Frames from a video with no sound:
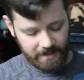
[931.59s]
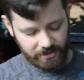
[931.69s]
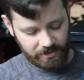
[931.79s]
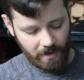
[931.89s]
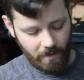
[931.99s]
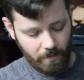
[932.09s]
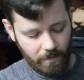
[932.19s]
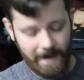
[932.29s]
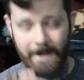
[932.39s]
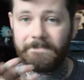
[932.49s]
so
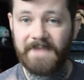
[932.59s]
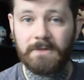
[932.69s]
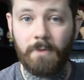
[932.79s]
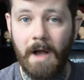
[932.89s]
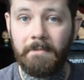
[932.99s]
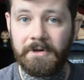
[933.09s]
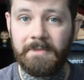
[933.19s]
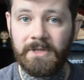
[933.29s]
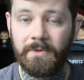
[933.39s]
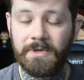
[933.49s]
um, that's what I'm going to
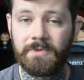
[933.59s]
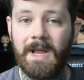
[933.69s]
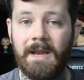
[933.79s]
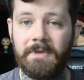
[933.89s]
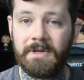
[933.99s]
be doing as well I'm